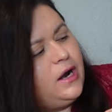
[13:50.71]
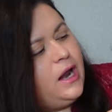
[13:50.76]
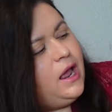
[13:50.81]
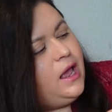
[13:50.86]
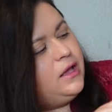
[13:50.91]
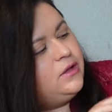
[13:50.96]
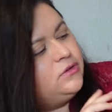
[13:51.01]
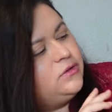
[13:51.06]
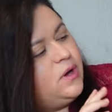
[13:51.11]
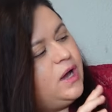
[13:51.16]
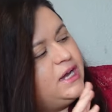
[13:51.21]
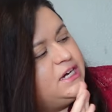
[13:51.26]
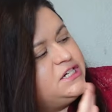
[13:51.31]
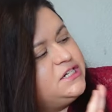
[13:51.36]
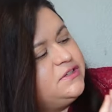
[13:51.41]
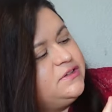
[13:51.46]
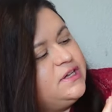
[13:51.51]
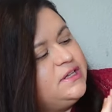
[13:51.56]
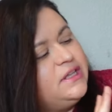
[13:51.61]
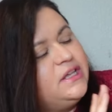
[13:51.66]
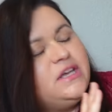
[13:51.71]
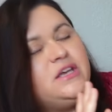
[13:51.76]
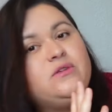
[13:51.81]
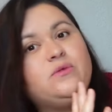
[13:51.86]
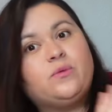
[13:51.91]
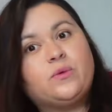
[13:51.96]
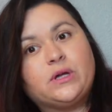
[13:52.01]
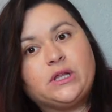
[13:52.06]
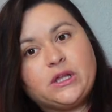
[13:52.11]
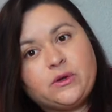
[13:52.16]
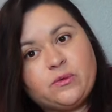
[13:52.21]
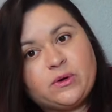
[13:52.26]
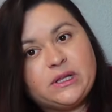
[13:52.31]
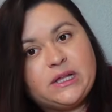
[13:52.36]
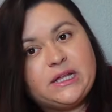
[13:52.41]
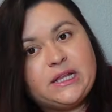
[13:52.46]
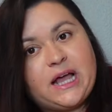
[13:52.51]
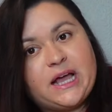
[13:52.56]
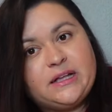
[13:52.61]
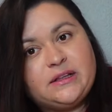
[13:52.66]
So I just think that he'd really,
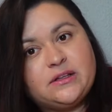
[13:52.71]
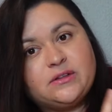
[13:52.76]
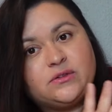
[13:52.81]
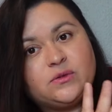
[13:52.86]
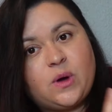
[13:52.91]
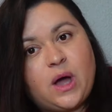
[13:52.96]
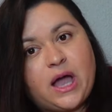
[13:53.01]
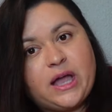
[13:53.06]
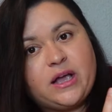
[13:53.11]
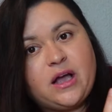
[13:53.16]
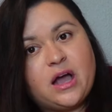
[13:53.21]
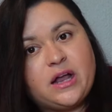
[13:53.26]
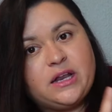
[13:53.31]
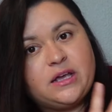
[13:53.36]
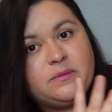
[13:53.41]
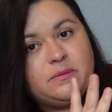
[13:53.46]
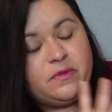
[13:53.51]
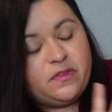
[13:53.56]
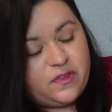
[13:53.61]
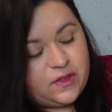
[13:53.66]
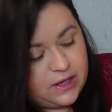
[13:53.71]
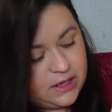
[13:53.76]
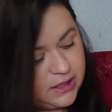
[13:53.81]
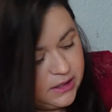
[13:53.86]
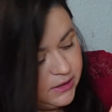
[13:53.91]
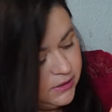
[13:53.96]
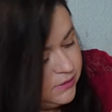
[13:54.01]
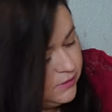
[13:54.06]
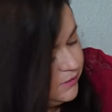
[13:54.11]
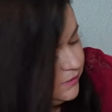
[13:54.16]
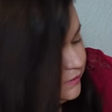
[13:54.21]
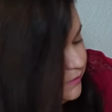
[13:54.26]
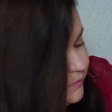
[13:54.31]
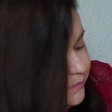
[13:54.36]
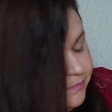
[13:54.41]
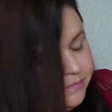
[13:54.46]
really like this. So I got him this.